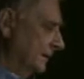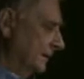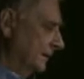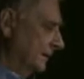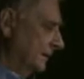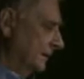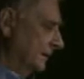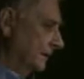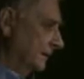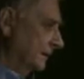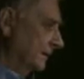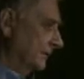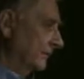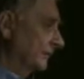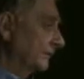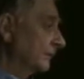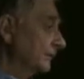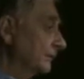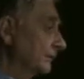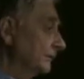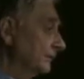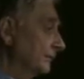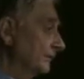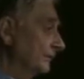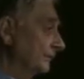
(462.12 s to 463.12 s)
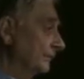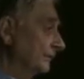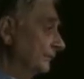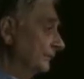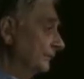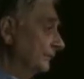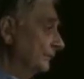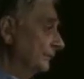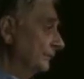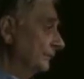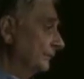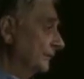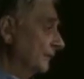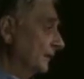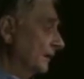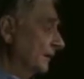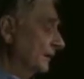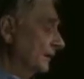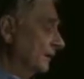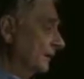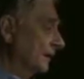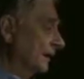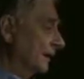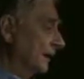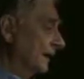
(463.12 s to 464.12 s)
artists.
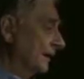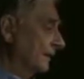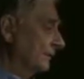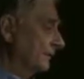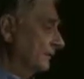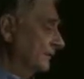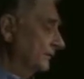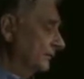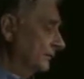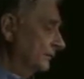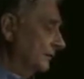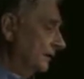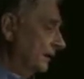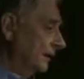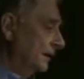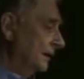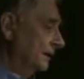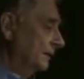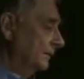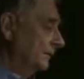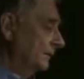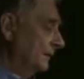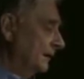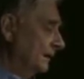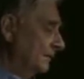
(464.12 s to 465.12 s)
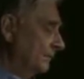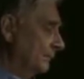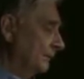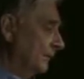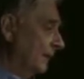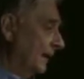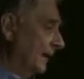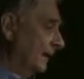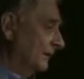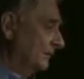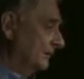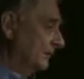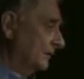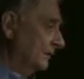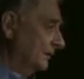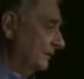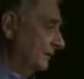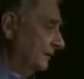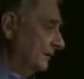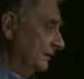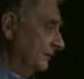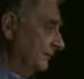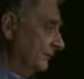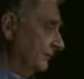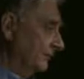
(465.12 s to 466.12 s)
They have the same
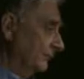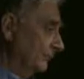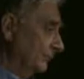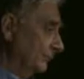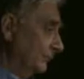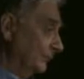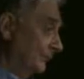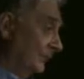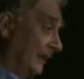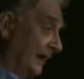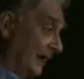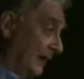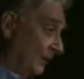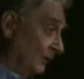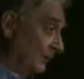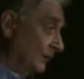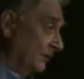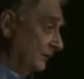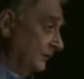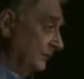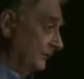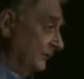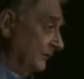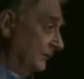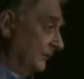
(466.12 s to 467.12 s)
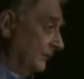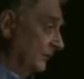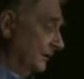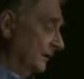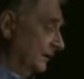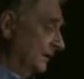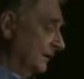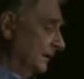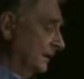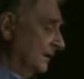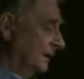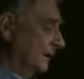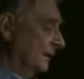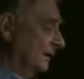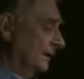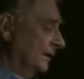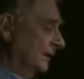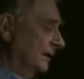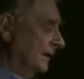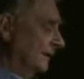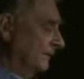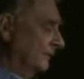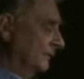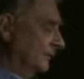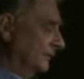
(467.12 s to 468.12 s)
imaginative powers.
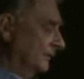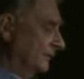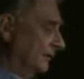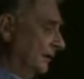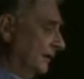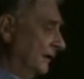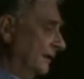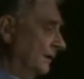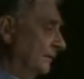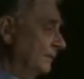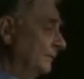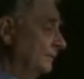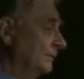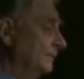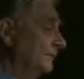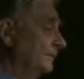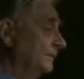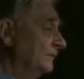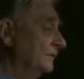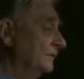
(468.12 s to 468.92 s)
They have the same